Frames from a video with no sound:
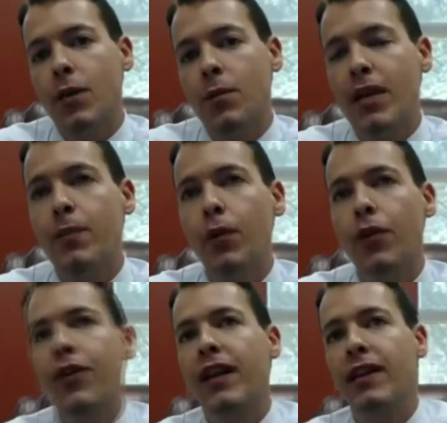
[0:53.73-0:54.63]
people
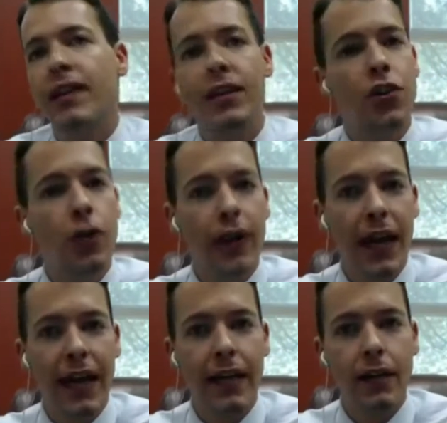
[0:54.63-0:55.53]
think that it's
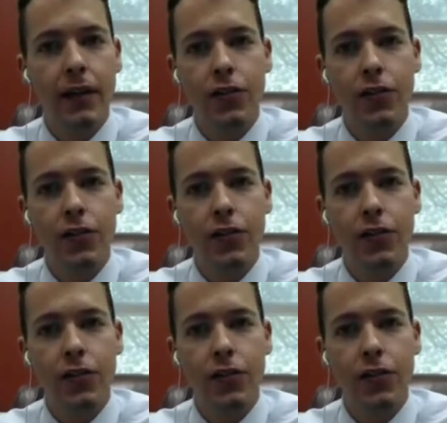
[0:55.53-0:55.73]
okay,